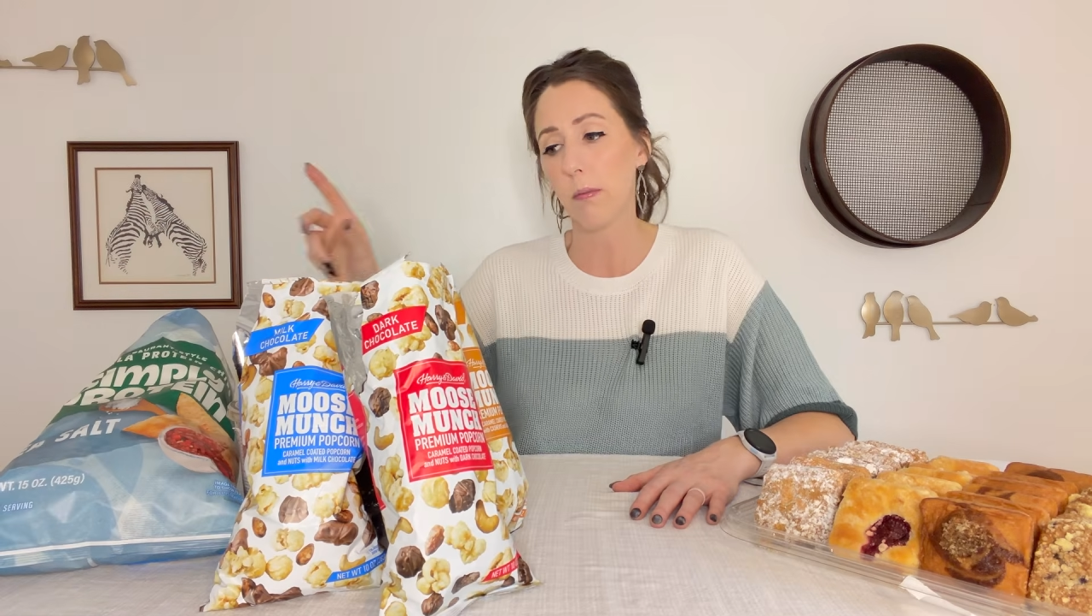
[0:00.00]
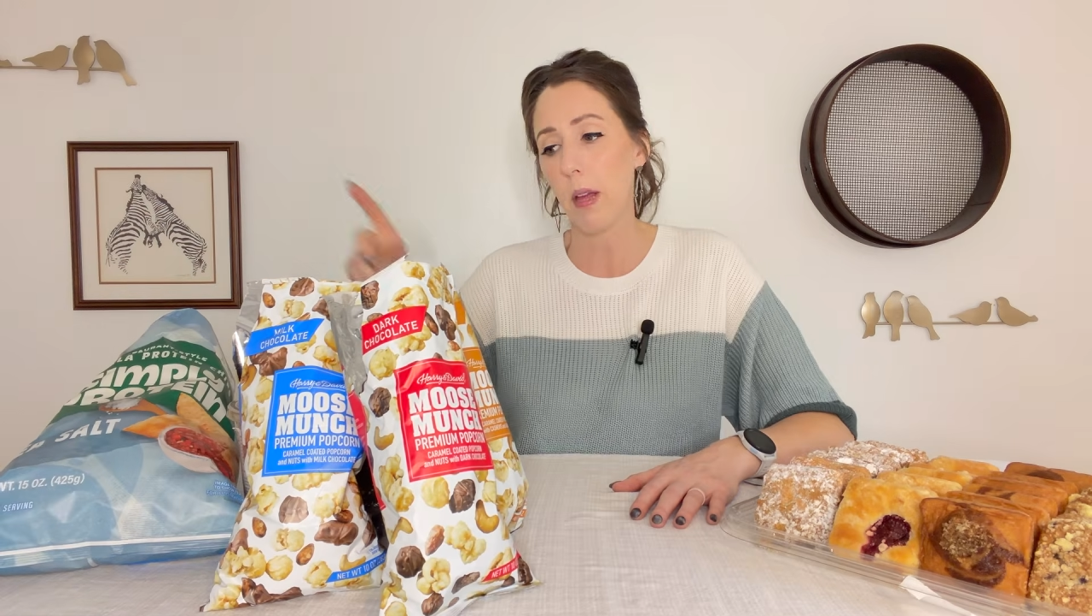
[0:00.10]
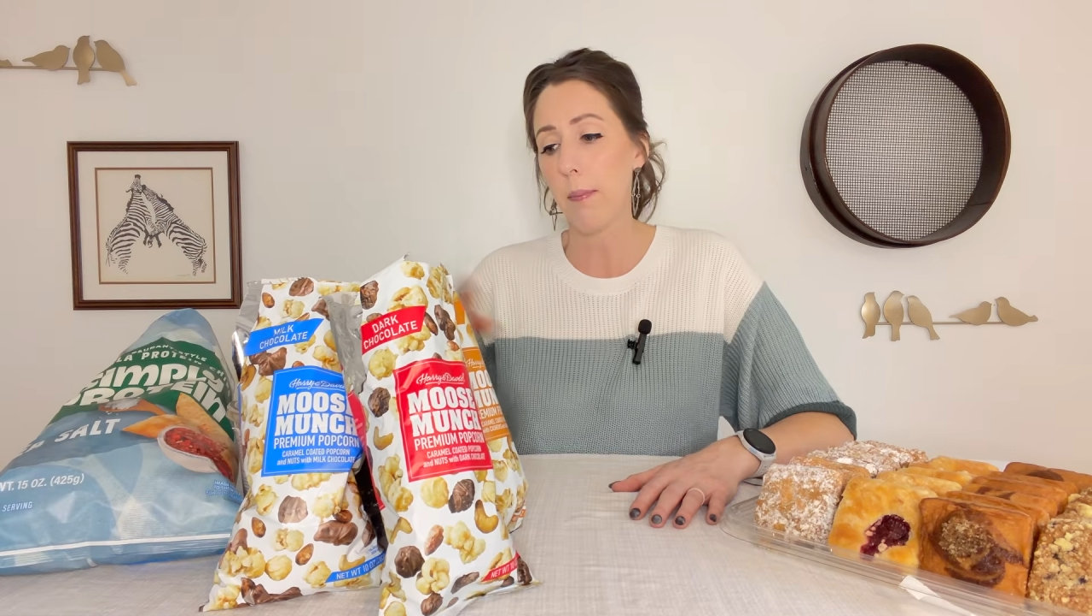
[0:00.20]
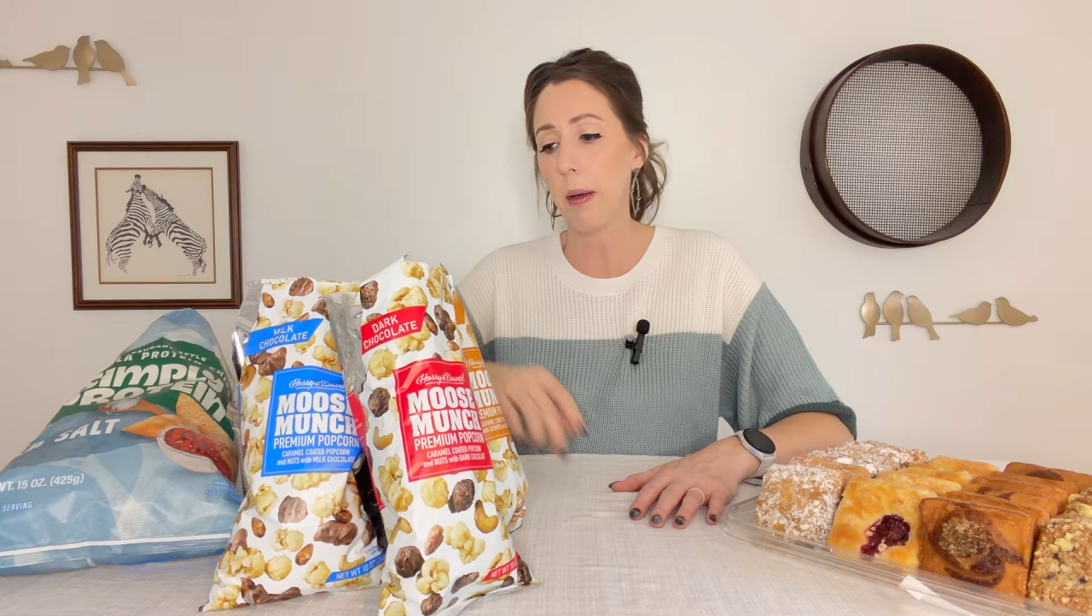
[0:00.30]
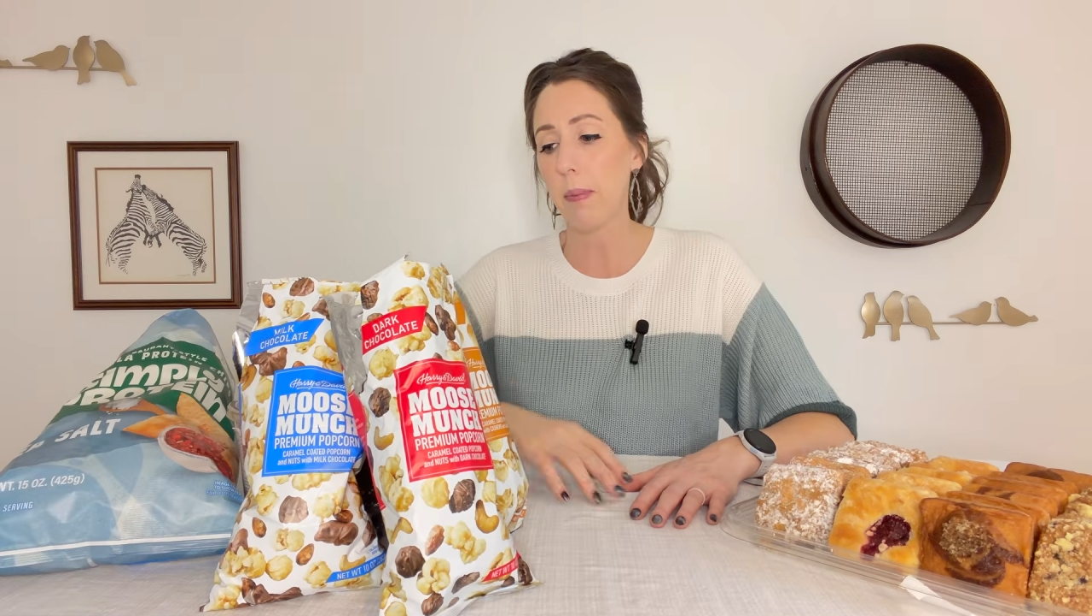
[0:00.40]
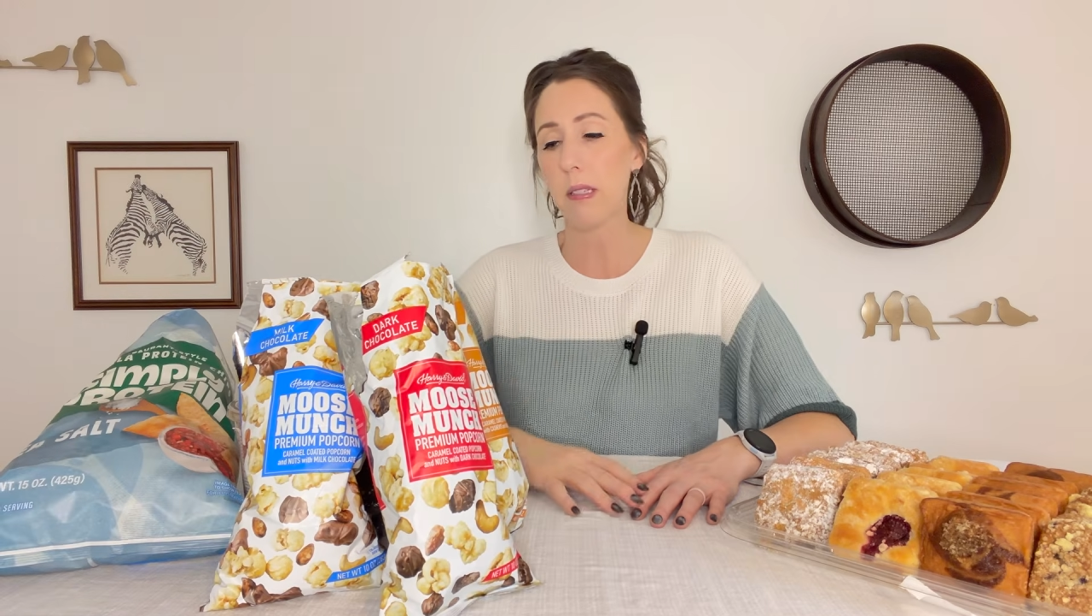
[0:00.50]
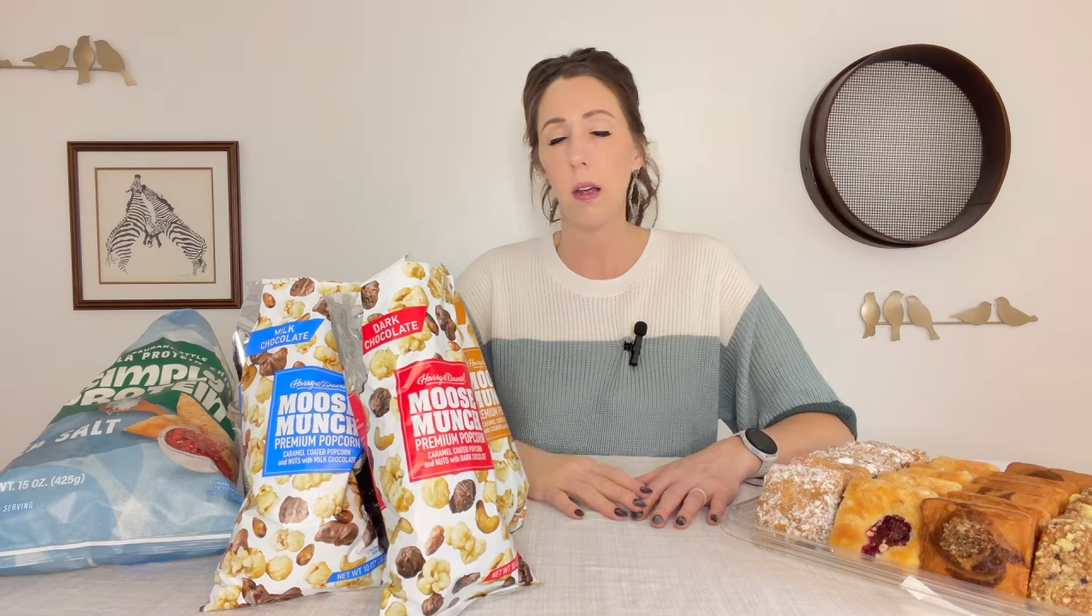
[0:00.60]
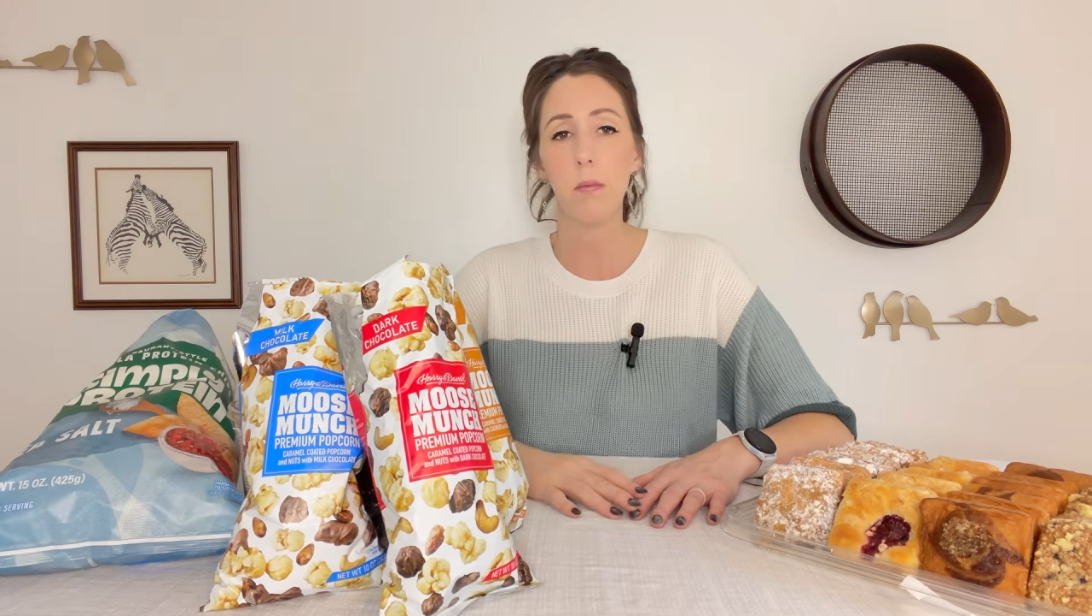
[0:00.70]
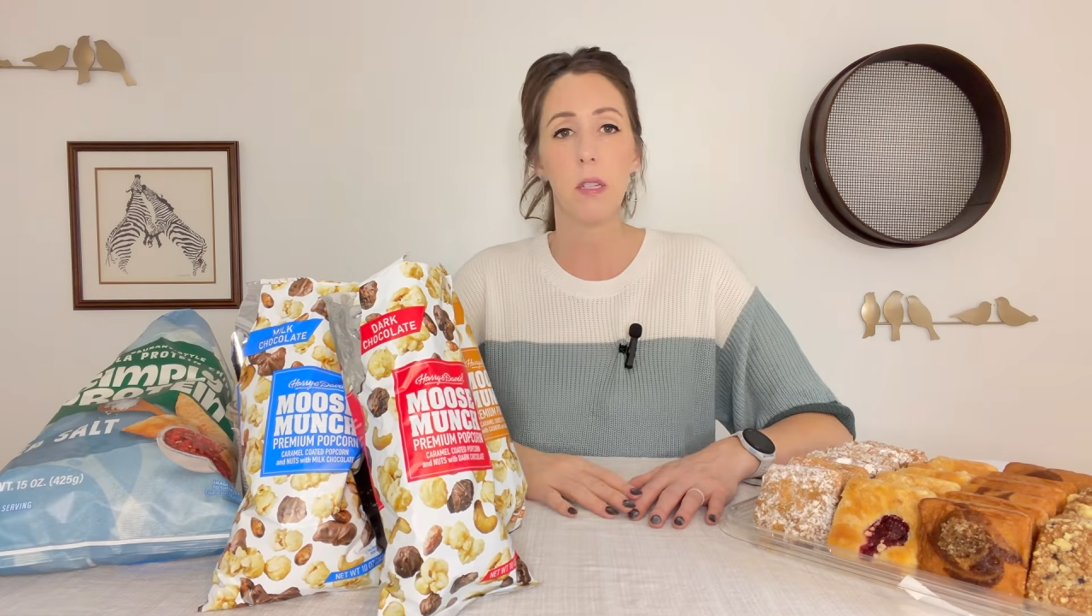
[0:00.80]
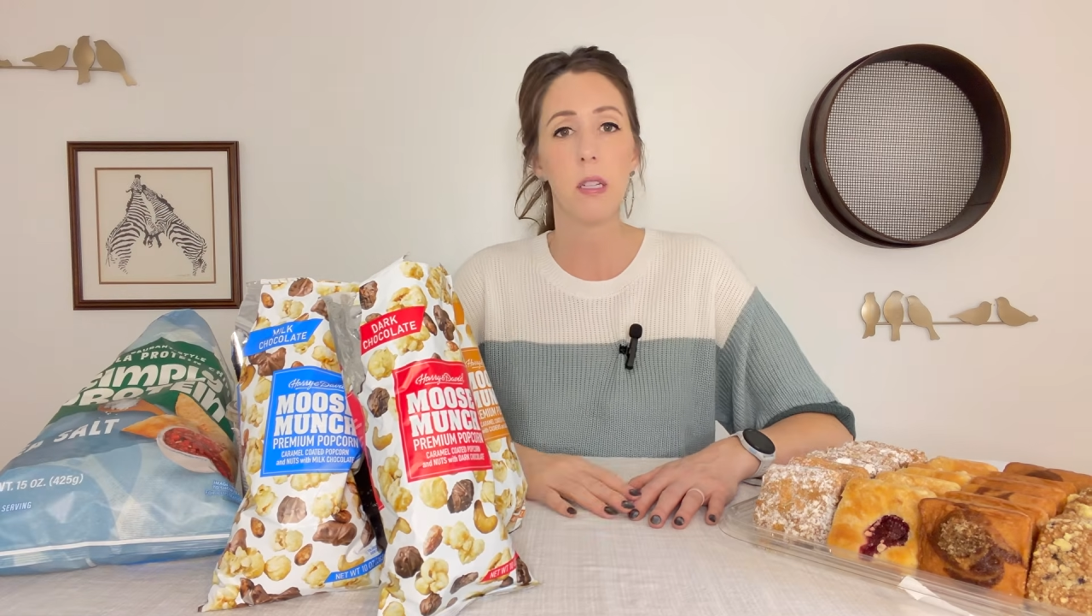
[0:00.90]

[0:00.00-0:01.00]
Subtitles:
That might be something to